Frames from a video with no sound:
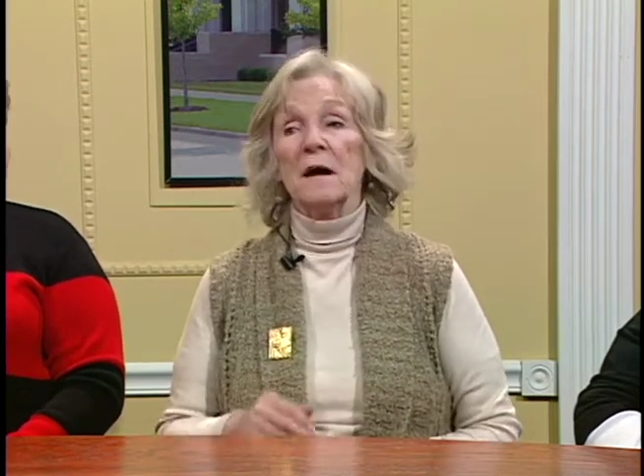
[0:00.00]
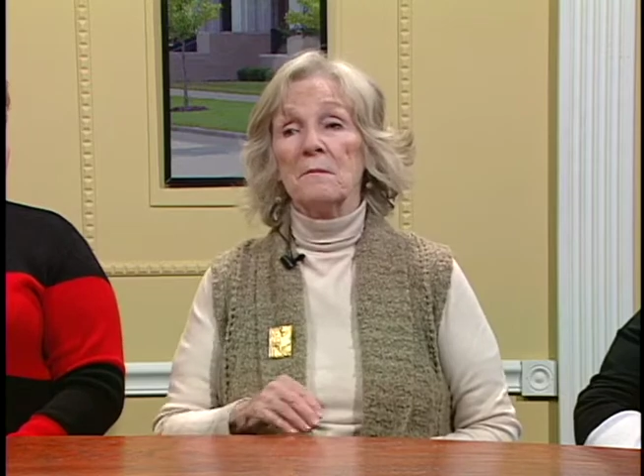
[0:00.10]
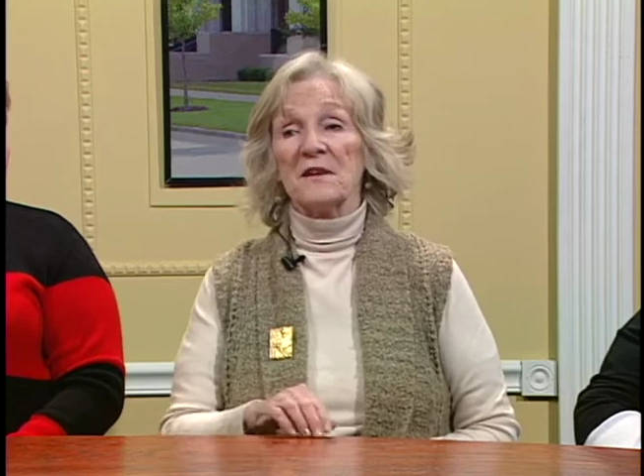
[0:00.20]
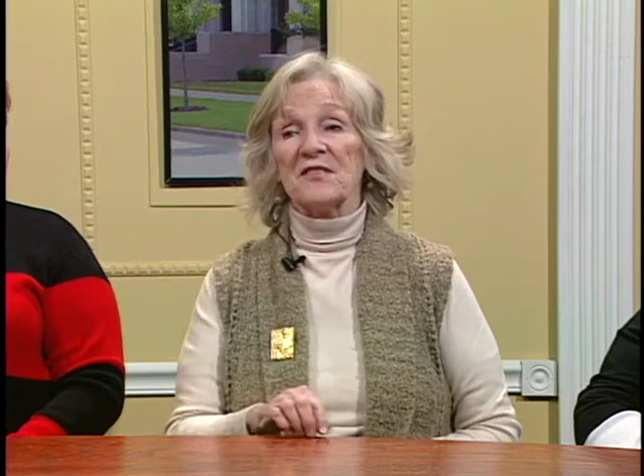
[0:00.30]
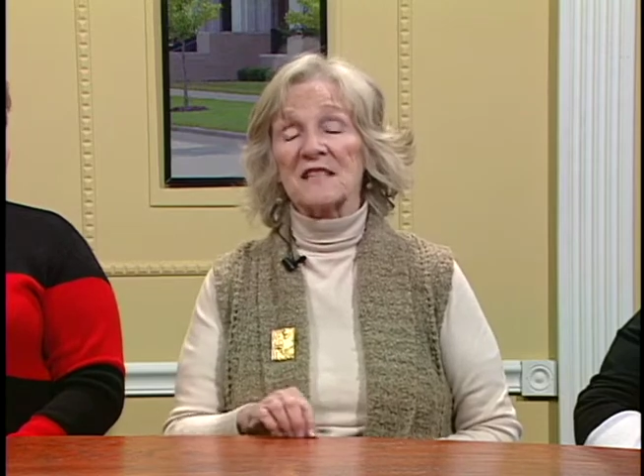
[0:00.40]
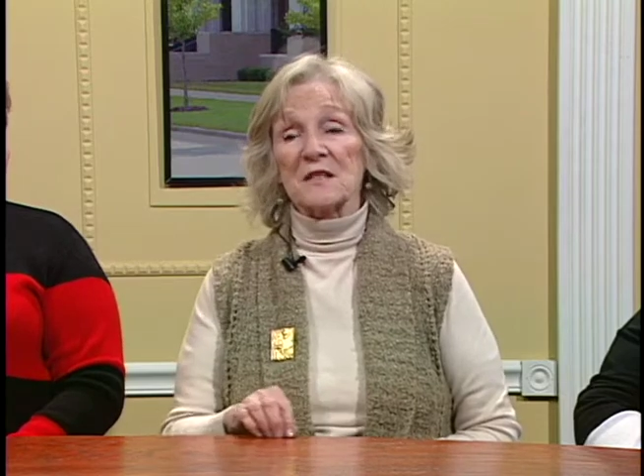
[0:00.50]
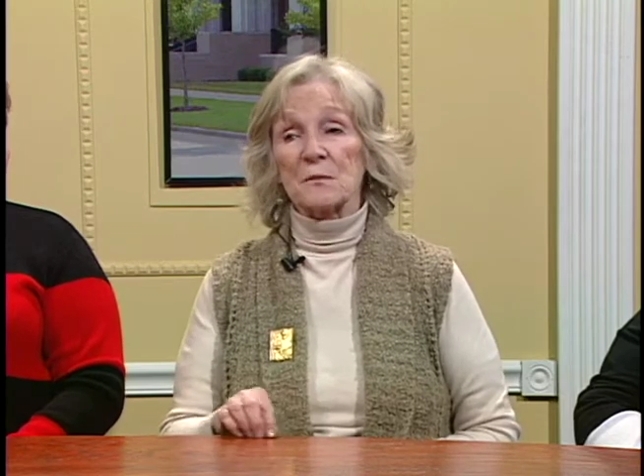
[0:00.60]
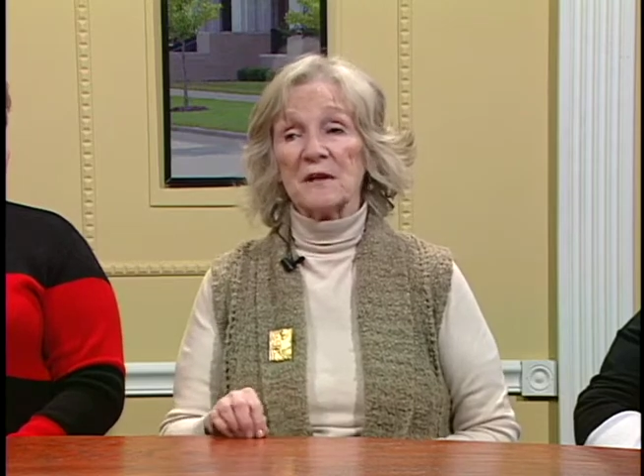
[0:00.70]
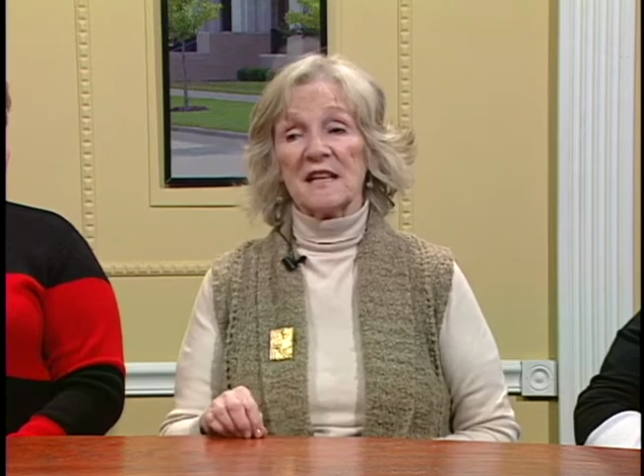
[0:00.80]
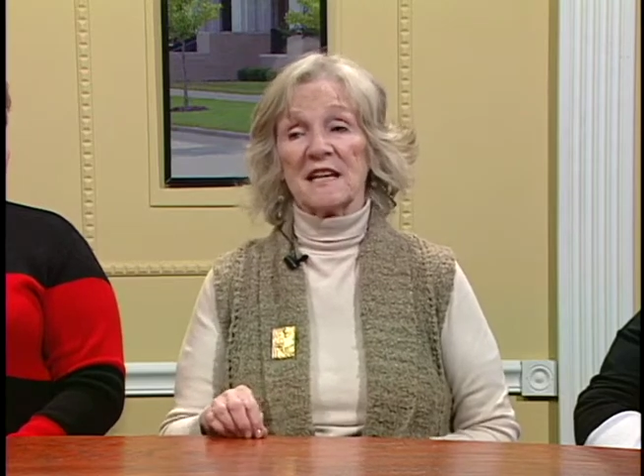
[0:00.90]
But this
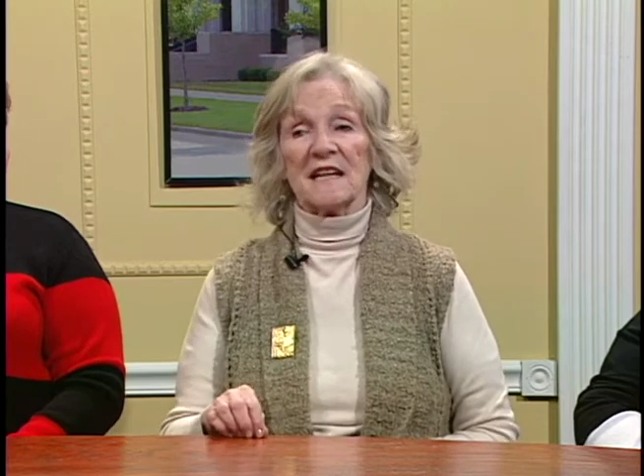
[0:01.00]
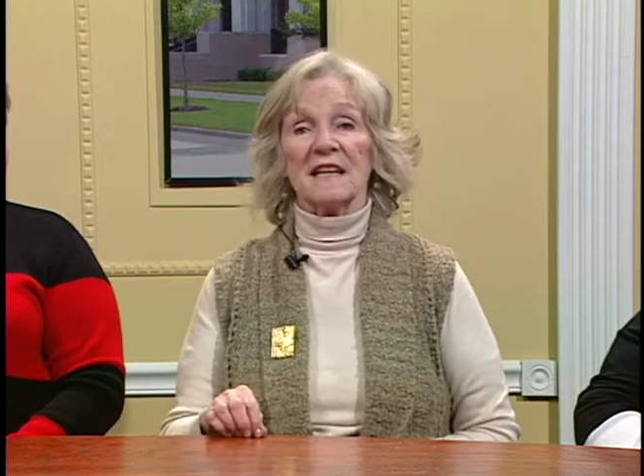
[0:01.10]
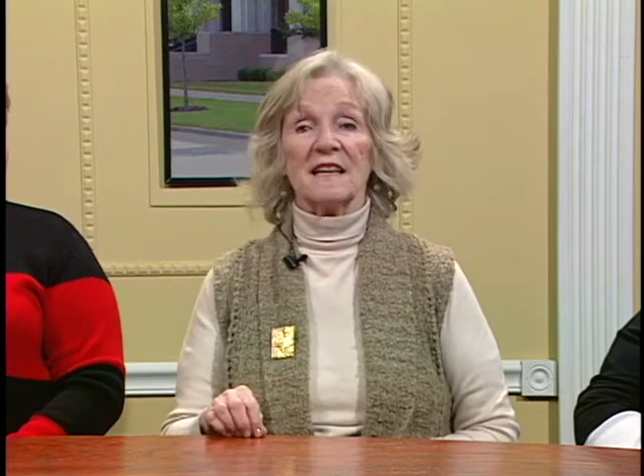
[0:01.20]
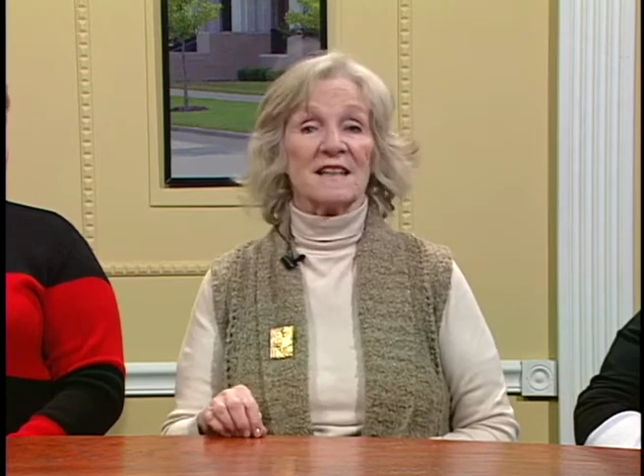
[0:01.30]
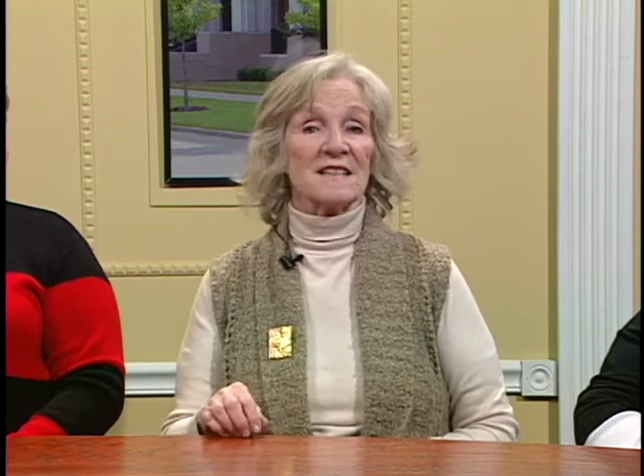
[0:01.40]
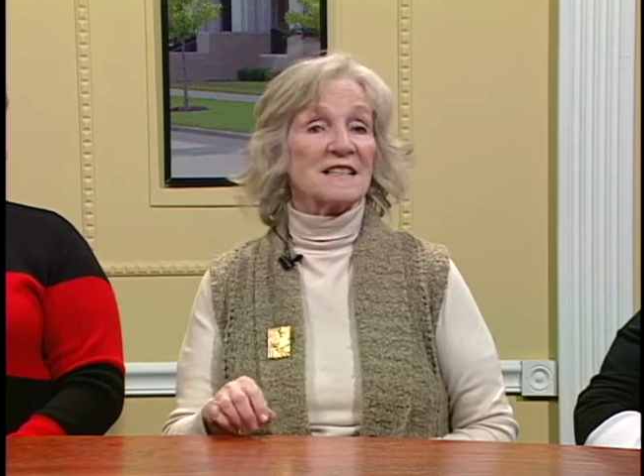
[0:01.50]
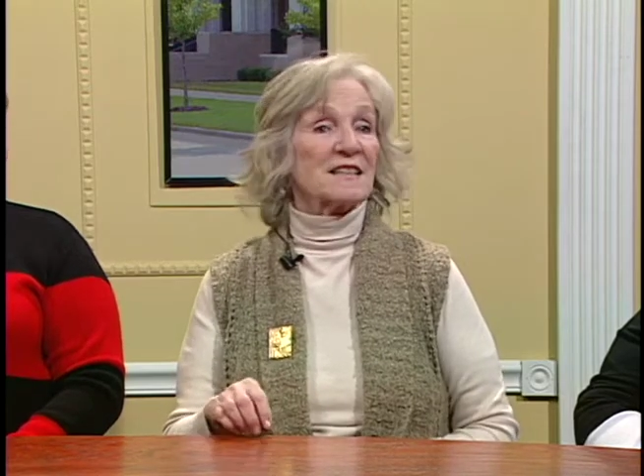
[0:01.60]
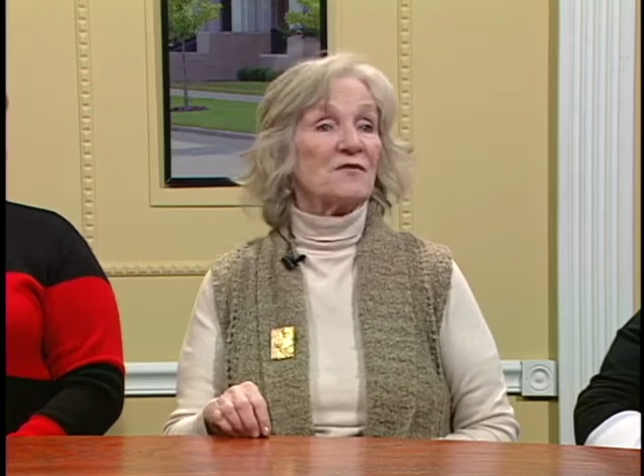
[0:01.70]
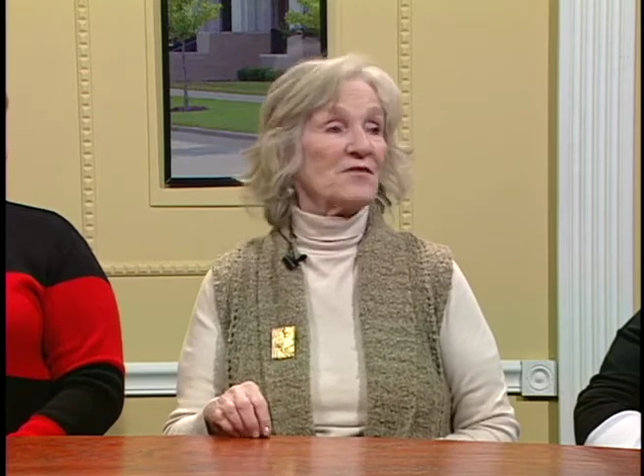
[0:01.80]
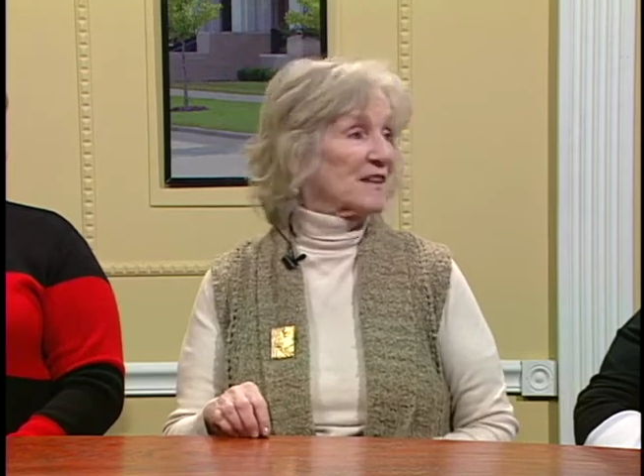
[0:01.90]
weekend is
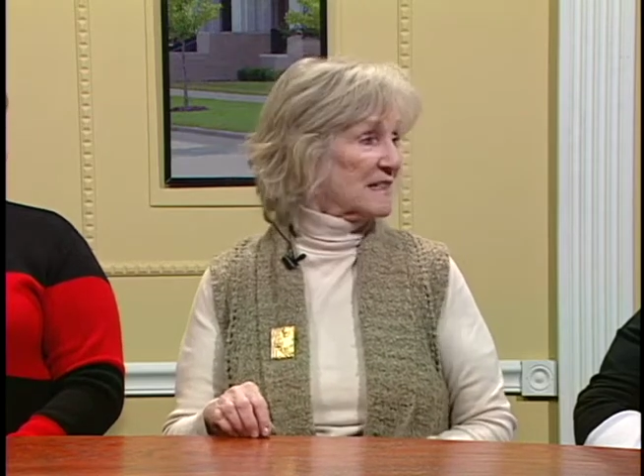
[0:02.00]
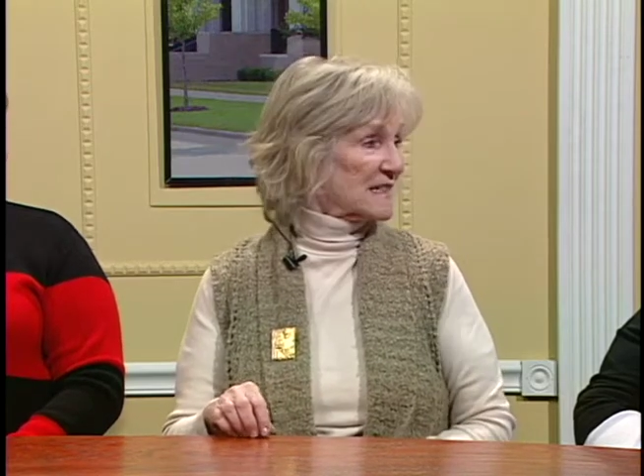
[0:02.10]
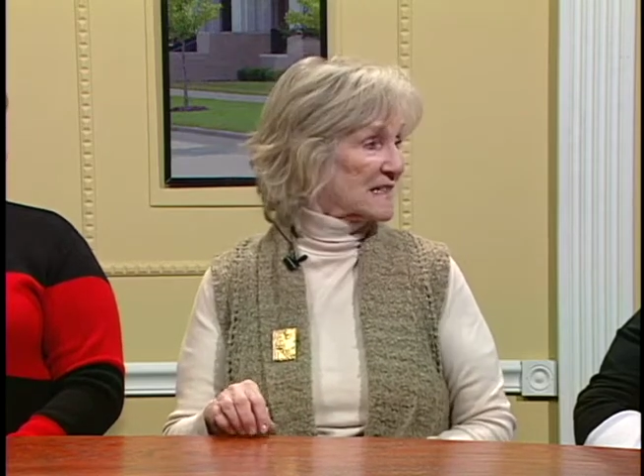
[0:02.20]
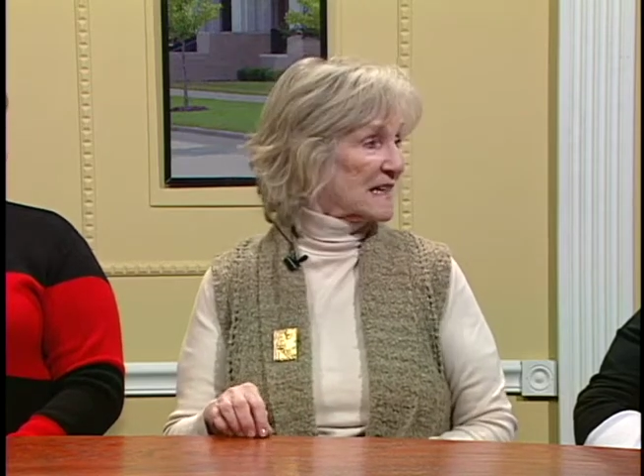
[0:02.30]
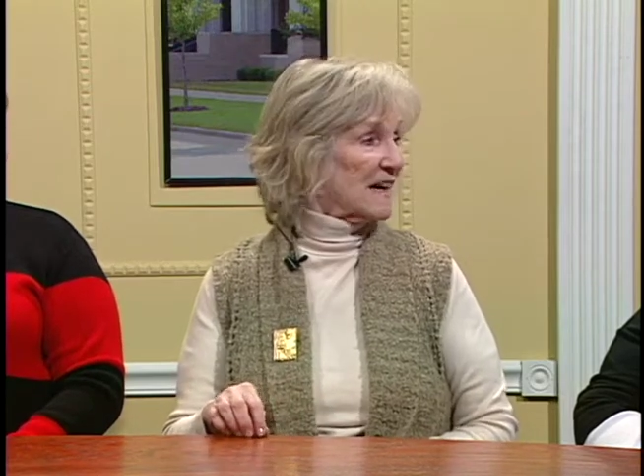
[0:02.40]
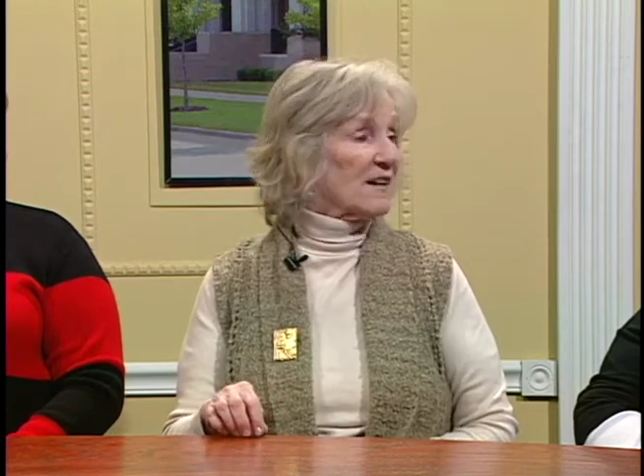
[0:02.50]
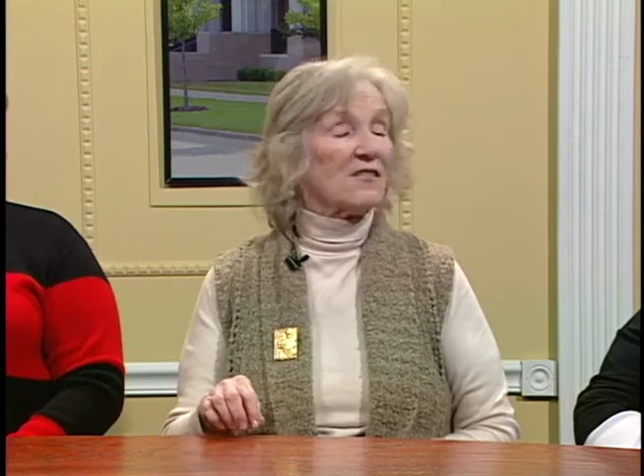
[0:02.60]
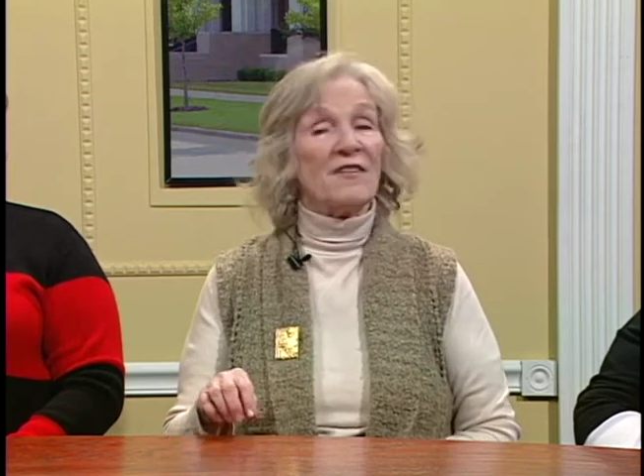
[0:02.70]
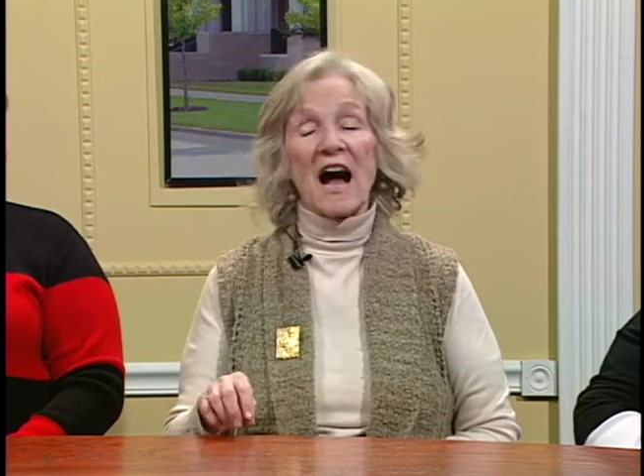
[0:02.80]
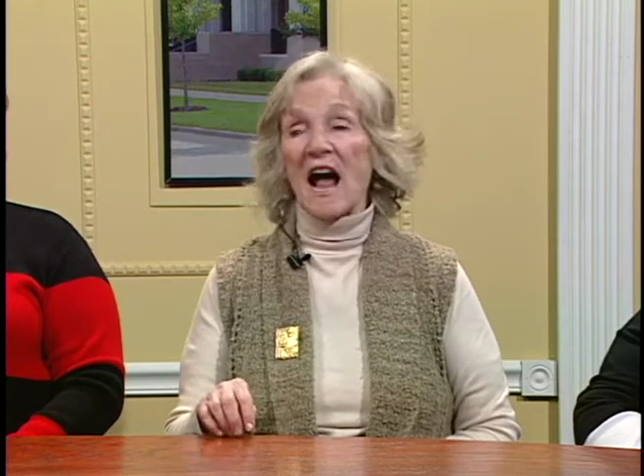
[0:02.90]
the Feast
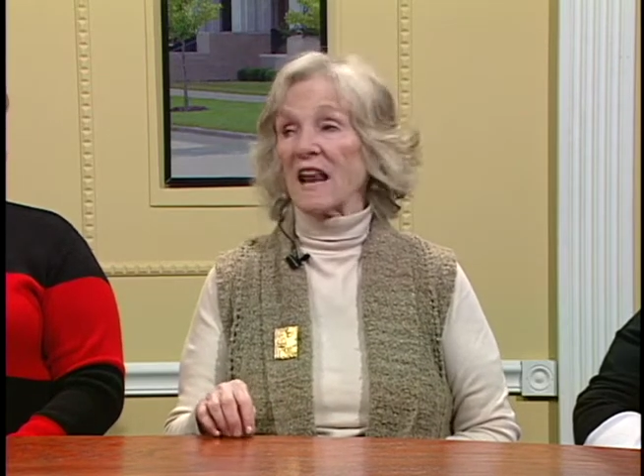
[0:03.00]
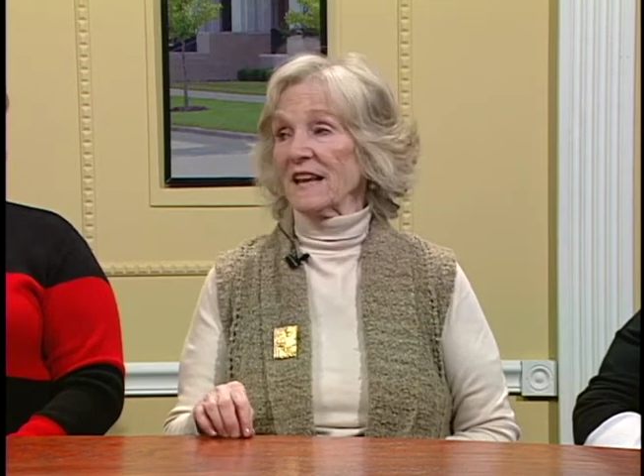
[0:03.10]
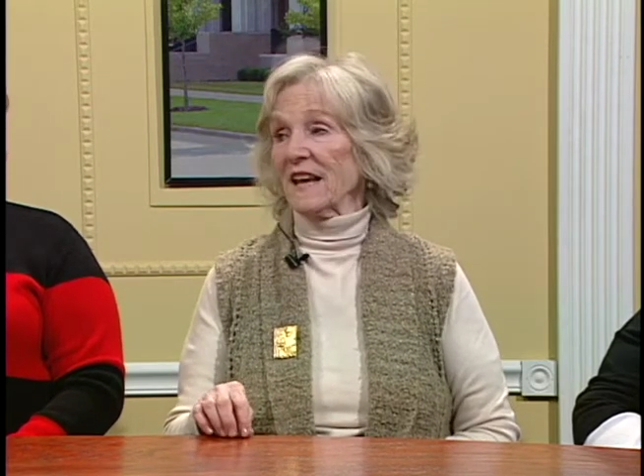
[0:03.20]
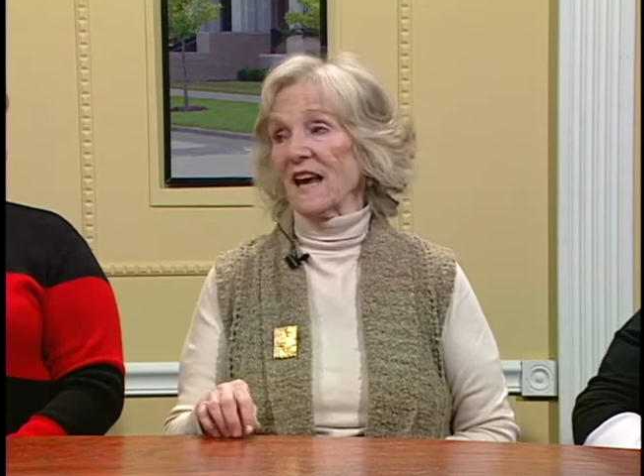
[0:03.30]
of Holi,